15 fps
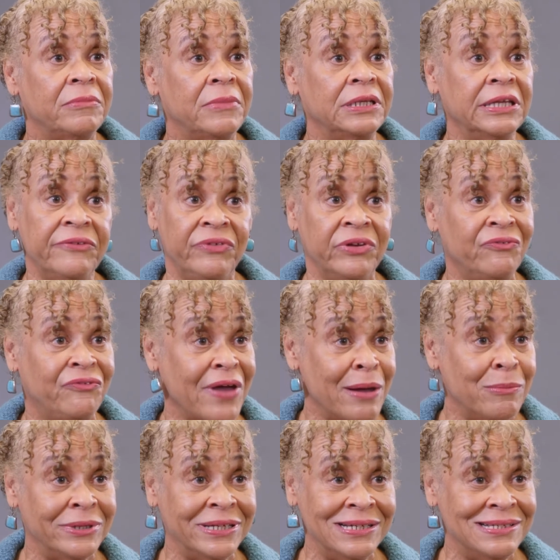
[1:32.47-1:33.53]
live in
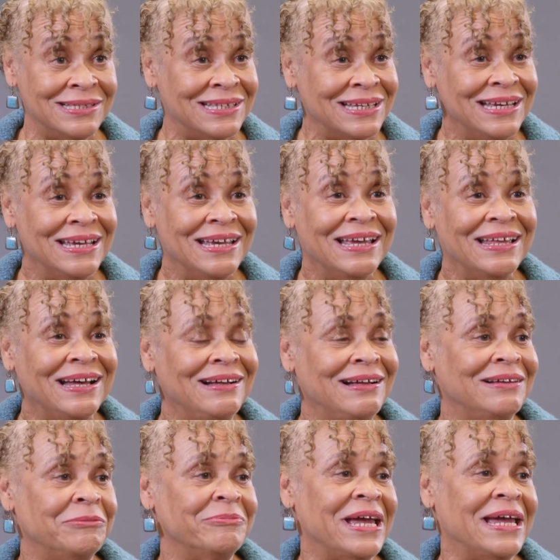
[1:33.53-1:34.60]
families
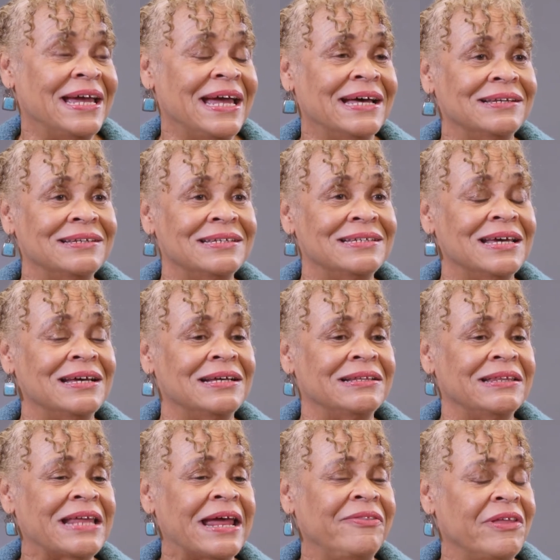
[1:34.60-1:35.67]
and
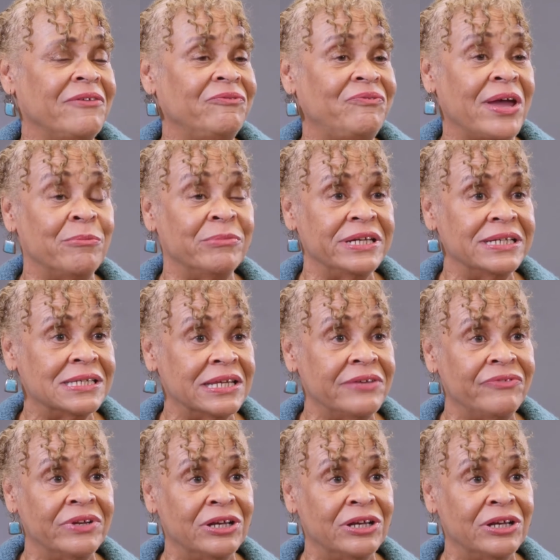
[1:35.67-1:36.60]
the families live in